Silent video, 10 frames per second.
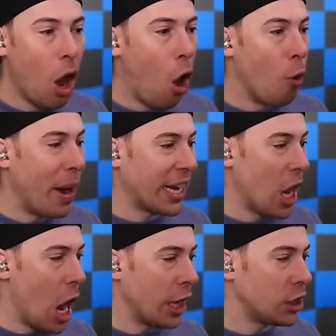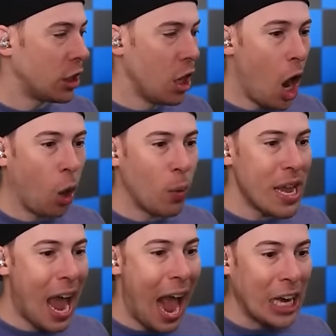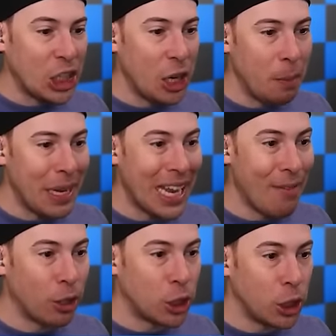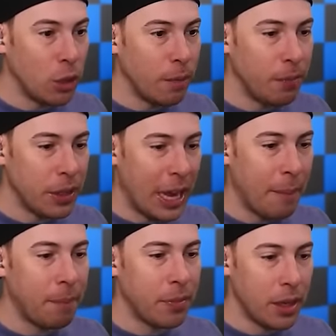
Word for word: Oh my gosh. Are we actually gonna beat level 2? Yep.